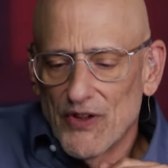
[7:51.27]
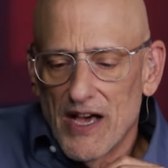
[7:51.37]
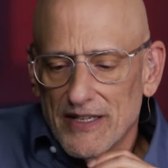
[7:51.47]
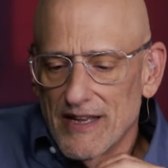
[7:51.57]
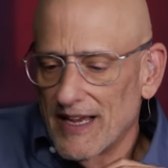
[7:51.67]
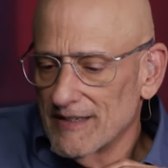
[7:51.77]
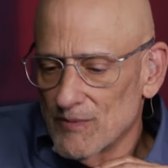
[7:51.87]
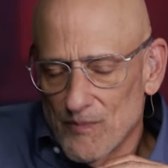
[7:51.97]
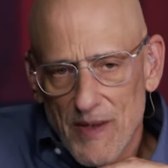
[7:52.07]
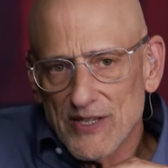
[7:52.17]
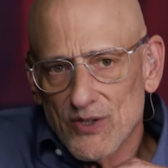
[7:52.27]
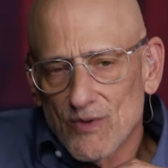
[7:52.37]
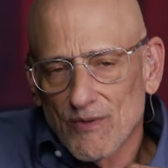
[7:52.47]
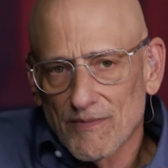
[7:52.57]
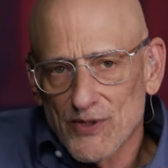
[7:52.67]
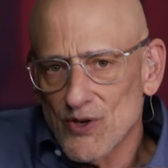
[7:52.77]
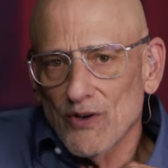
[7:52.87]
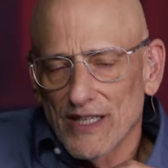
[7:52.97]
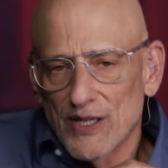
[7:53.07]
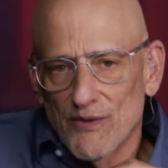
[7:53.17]
done.
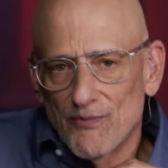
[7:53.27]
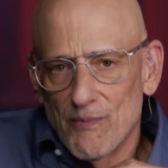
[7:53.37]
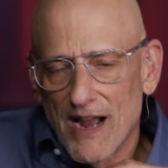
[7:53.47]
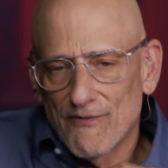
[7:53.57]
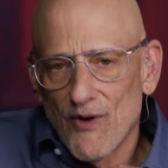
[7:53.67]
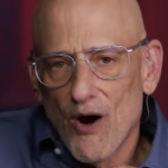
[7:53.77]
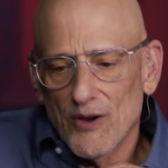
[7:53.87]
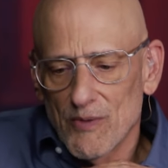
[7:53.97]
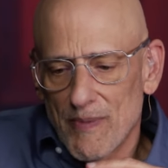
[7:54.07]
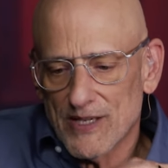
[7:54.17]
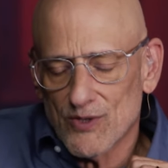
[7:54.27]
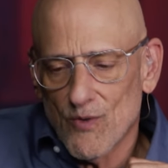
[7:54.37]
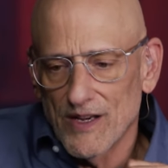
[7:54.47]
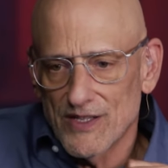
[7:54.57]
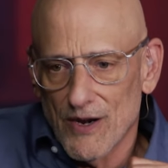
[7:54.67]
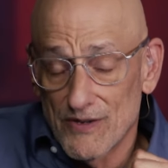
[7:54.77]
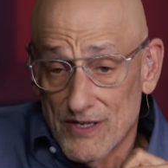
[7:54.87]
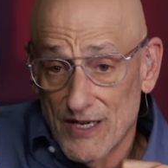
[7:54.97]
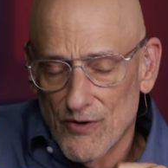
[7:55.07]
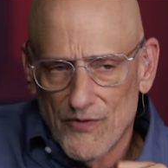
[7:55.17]
By far the best Quentin
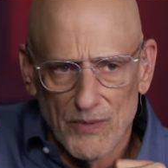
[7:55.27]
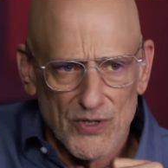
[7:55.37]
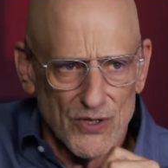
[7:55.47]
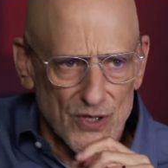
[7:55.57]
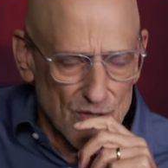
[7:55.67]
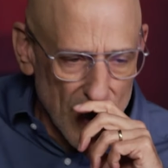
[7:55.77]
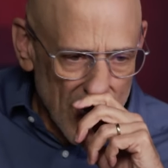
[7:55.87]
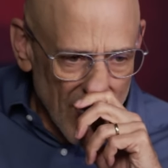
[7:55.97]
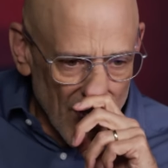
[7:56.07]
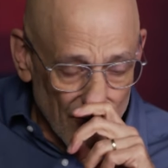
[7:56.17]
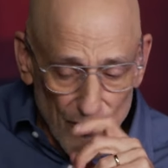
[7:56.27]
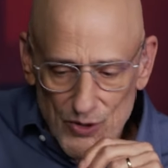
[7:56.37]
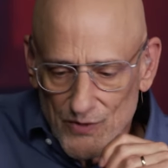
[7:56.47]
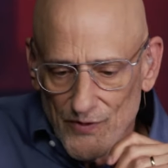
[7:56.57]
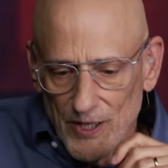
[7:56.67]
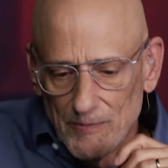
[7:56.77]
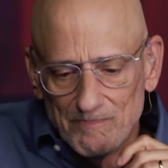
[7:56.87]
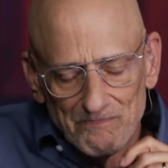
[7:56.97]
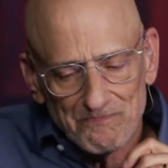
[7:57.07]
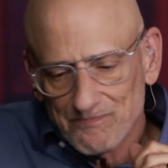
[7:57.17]
Tarantino film since his first
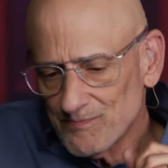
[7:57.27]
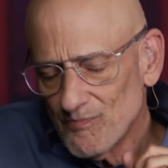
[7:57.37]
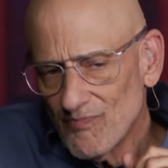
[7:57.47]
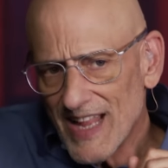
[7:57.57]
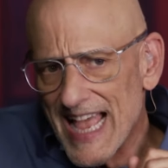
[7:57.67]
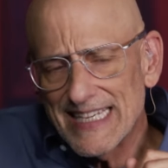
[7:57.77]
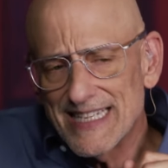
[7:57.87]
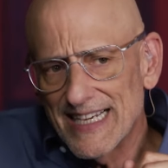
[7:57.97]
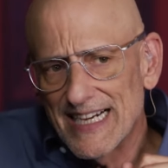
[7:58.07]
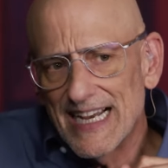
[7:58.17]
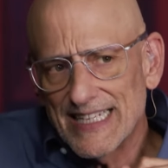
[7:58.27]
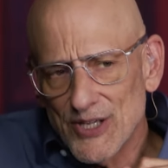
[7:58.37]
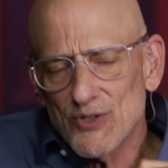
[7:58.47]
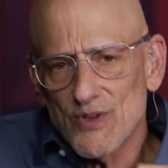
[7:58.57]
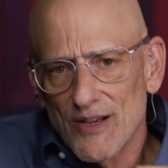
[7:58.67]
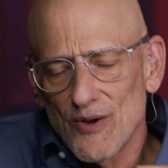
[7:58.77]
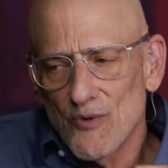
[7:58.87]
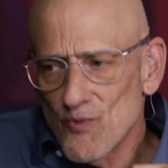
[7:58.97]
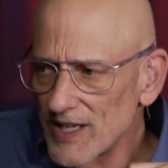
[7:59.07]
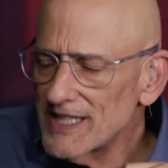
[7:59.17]
film. And just a
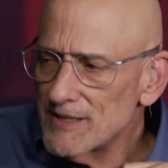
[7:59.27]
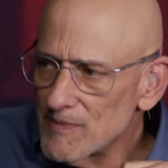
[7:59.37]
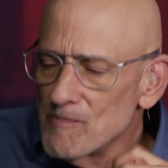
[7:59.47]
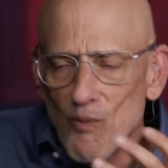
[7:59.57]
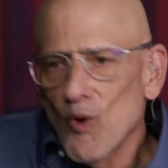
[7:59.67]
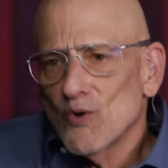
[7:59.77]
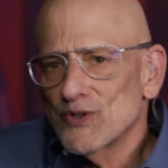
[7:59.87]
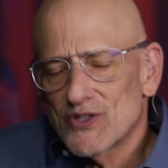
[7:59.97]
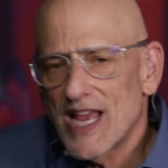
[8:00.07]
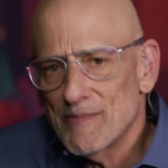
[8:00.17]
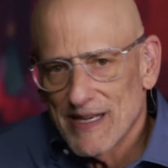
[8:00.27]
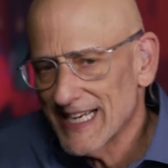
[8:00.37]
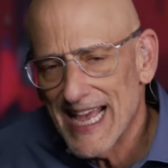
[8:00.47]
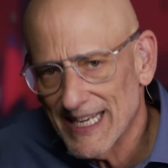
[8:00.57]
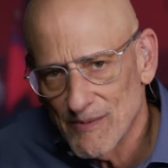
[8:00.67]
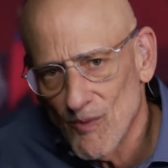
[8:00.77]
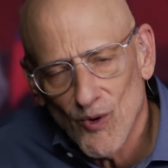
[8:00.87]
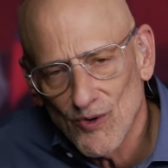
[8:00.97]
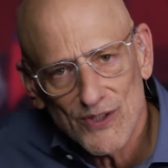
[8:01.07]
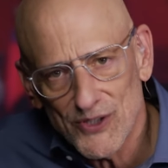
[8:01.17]
really moral statement, again, a
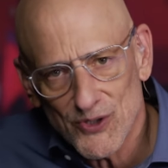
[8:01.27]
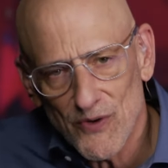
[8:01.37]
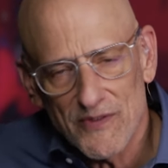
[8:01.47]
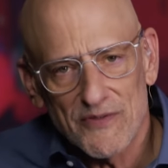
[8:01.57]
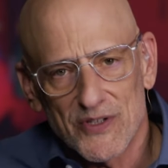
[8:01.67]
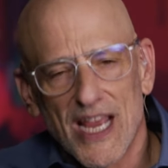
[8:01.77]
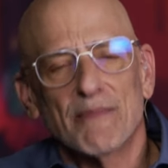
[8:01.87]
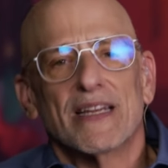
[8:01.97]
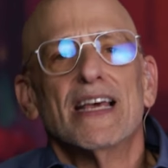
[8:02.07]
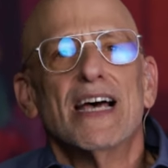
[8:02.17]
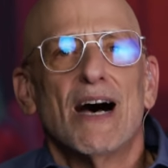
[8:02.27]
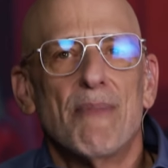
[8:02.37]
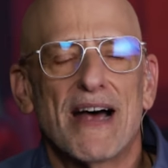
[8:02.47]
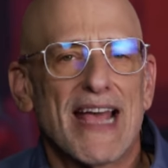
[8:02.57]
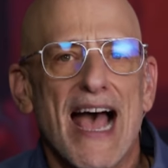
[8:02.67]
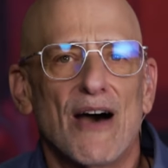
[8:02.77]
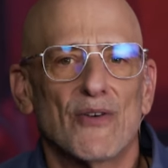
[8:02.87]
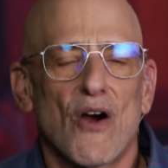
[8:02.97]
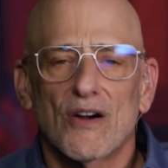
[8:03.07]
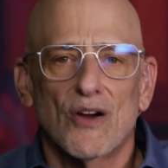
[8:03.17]
moral conservative statement about
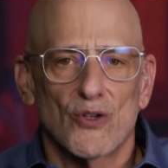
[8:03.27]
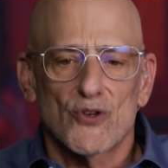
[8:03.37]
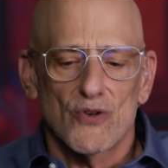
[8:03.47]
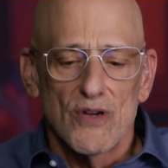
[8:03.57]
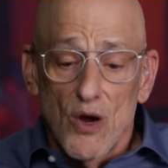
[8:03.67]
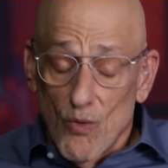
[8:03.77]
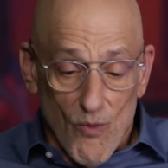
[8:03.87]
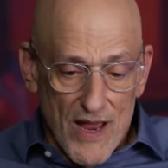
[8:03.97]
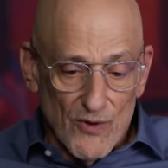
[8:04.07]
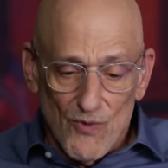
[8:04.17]
how our culture went